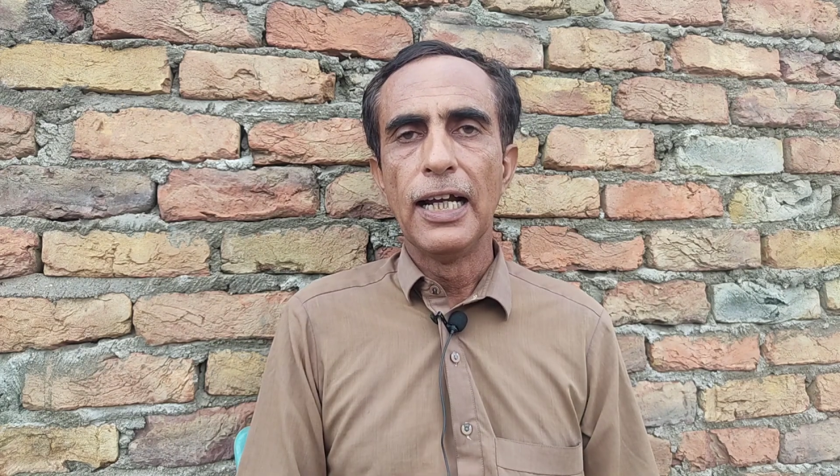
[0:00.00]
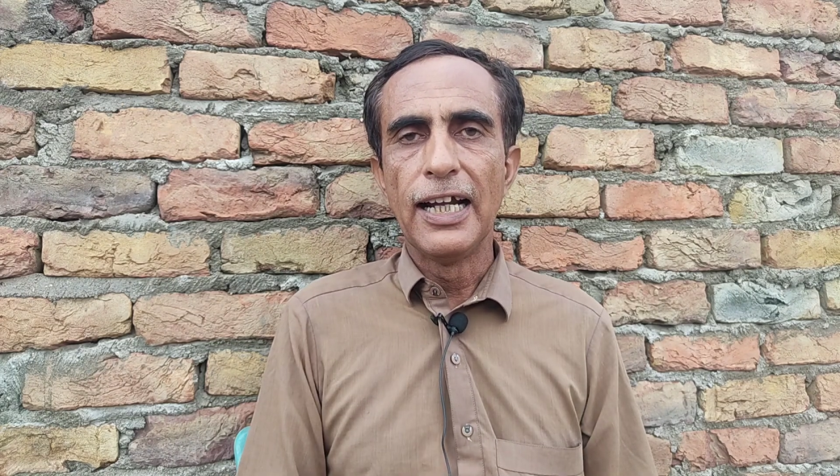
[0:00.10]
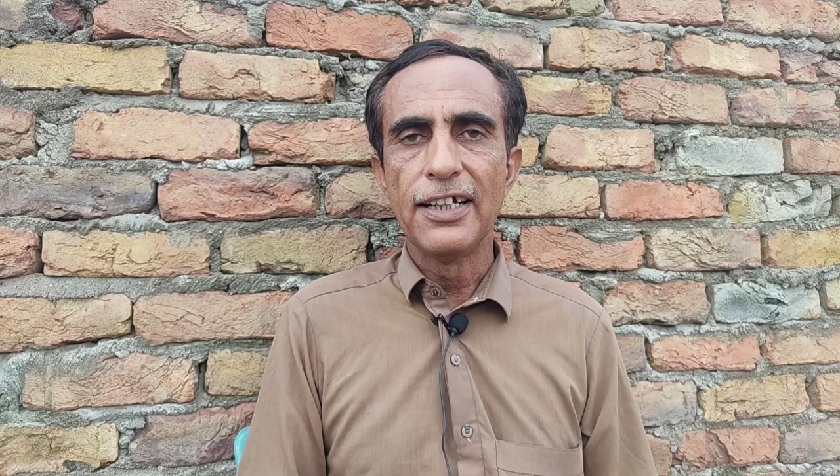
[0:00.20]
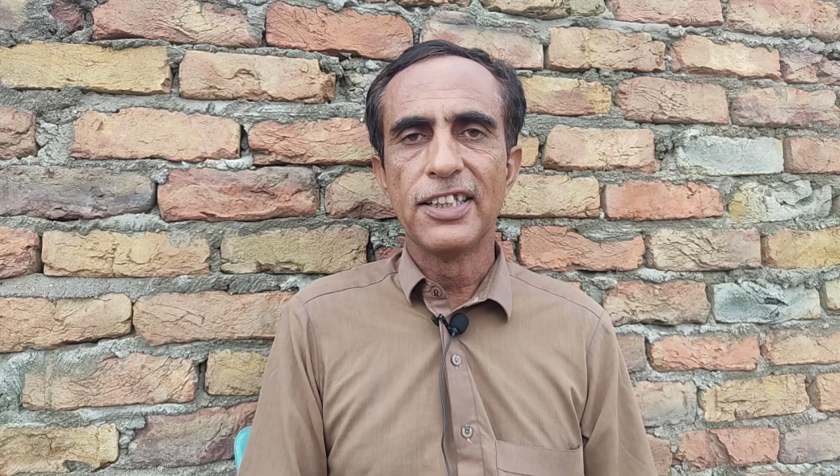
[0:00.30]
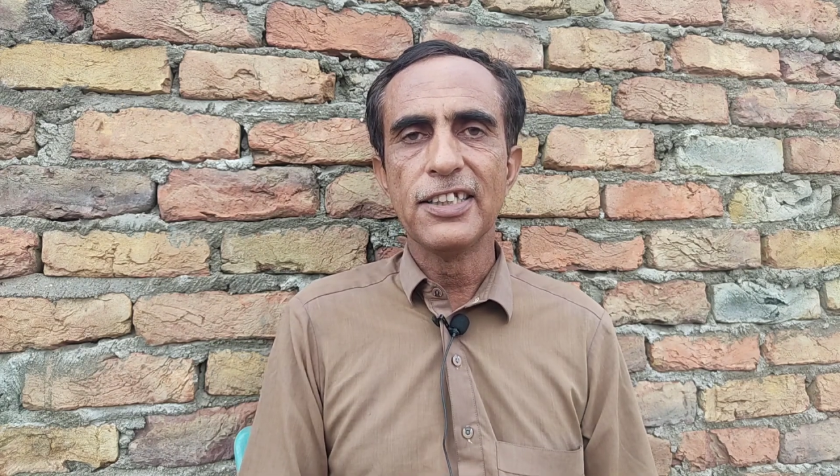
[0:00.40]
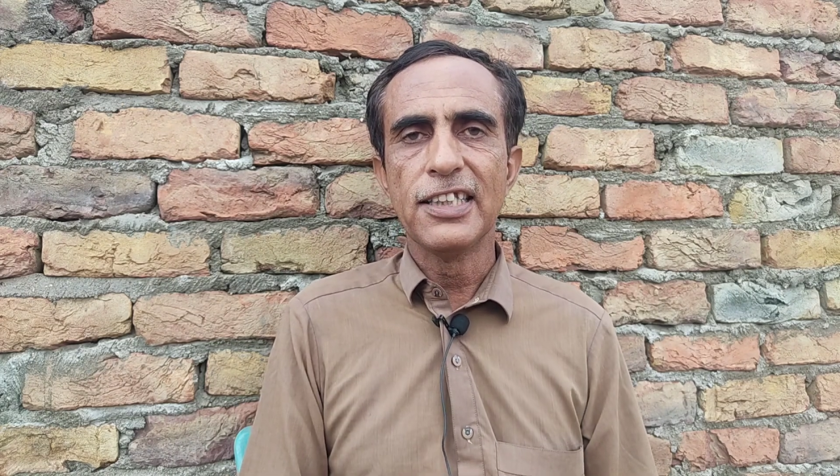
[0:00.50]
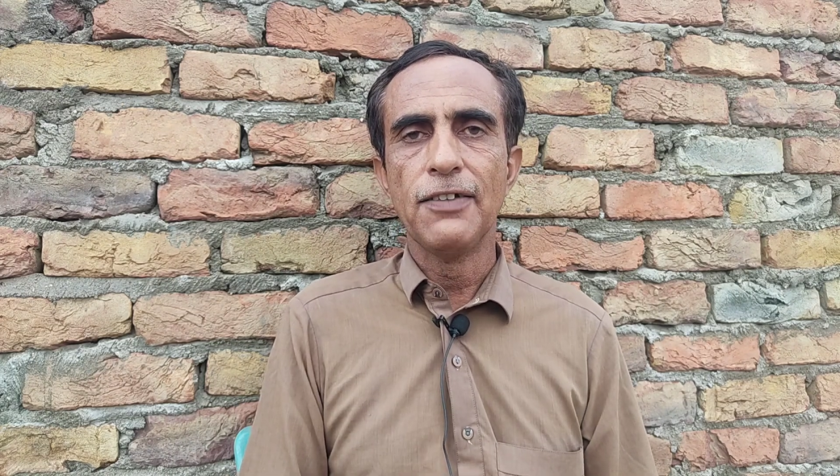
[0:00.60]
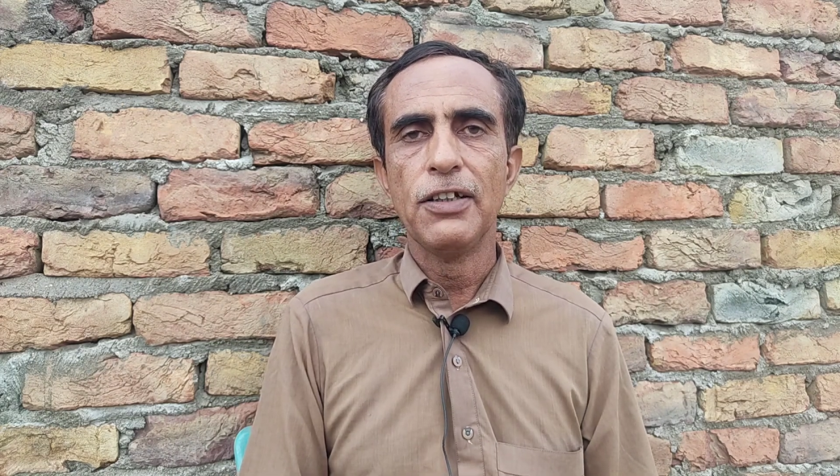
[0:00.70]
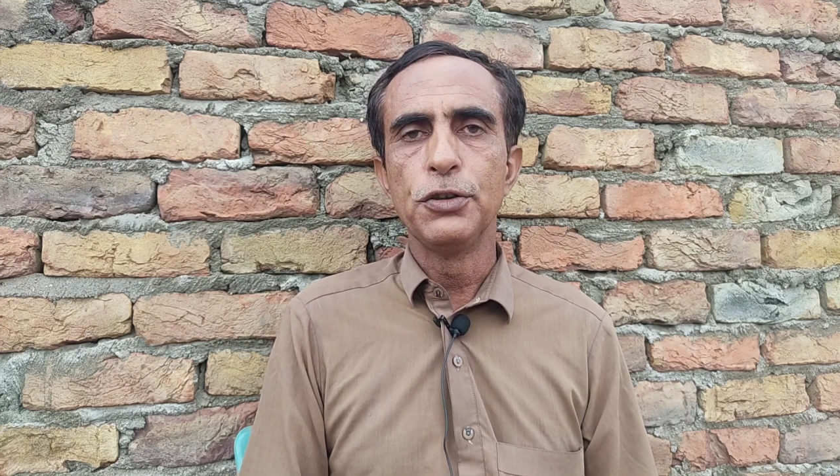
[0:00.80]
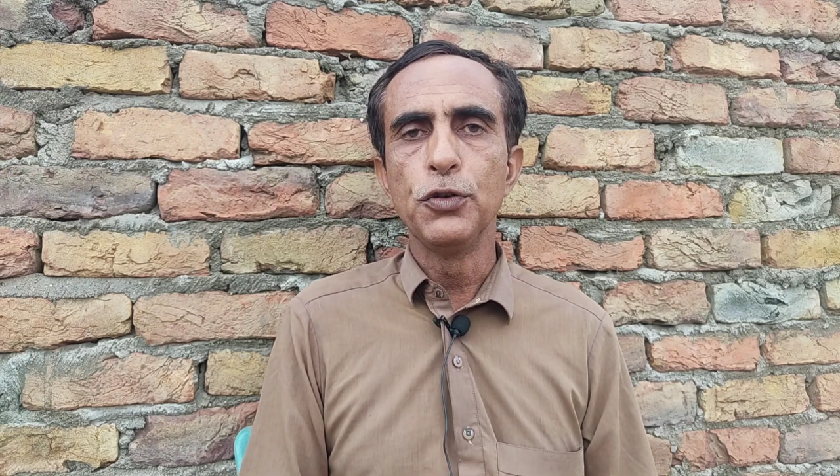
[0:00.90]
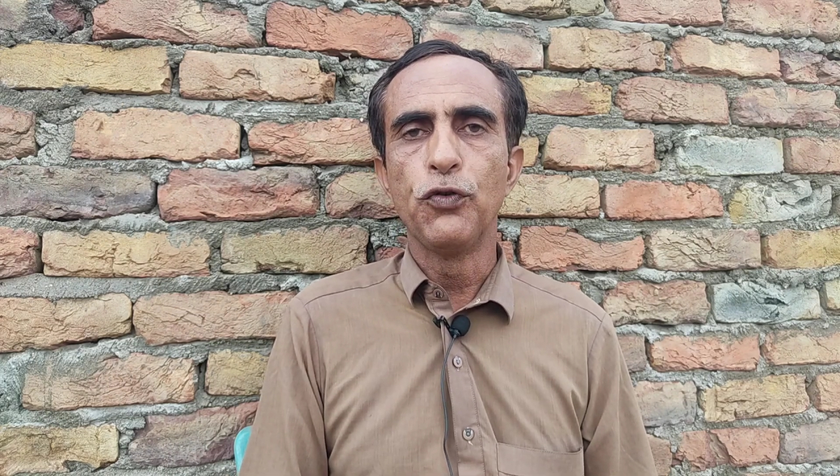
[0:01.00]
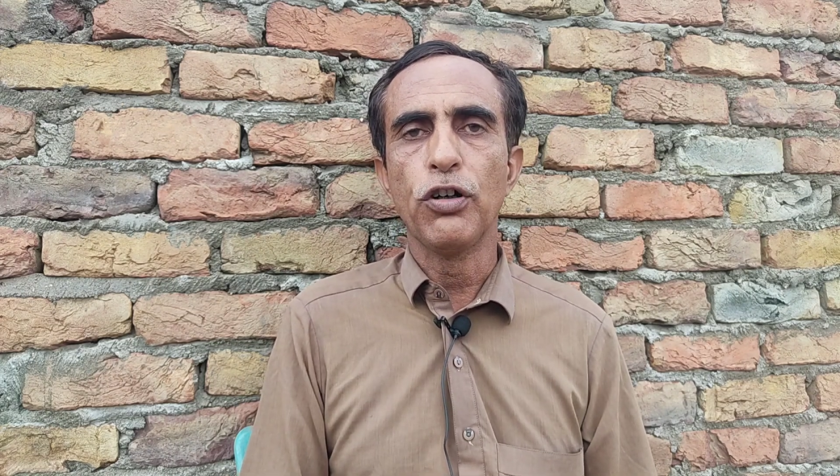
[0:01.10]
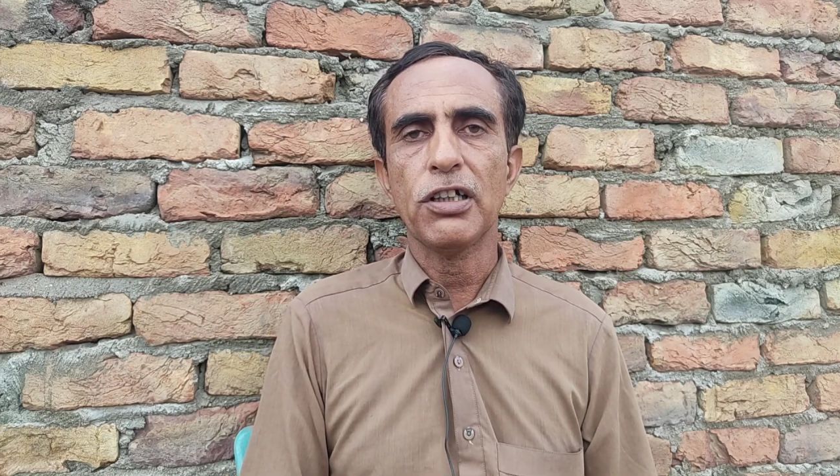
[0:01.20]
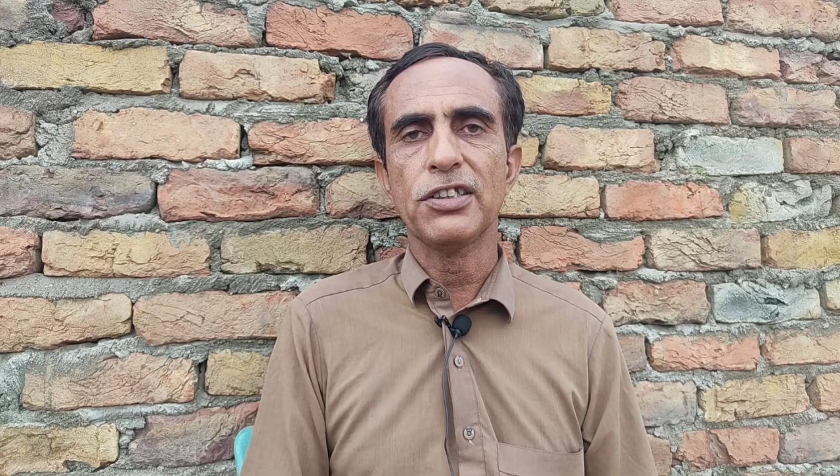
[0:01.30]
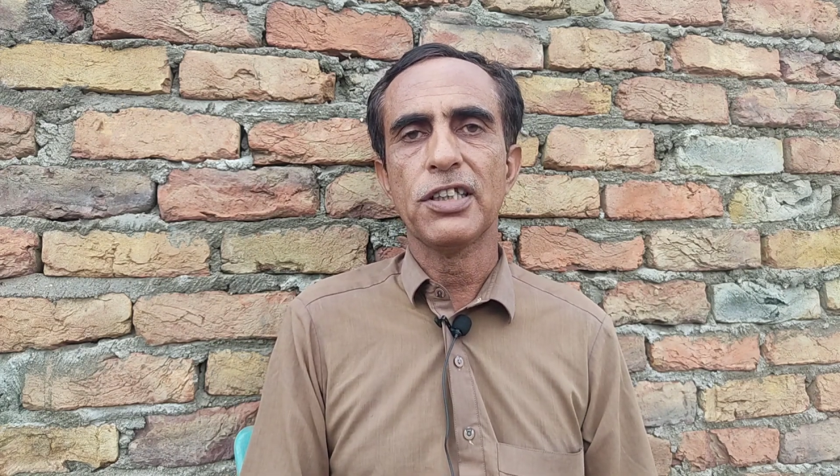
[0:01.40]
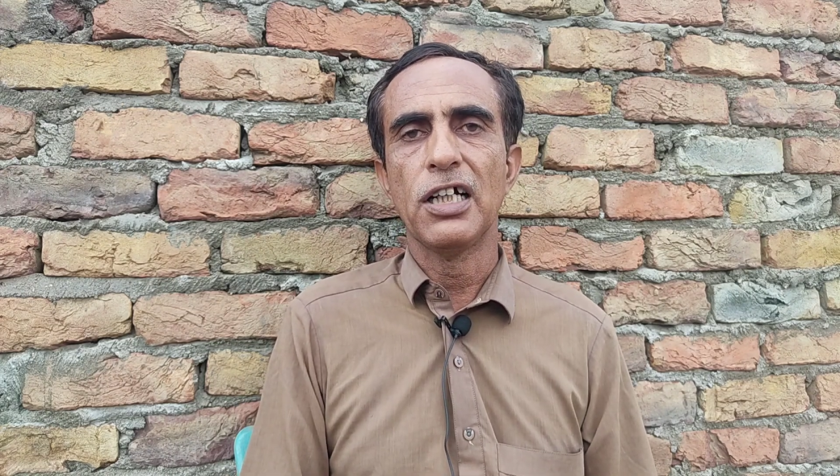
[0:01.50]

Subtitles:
at this level you focus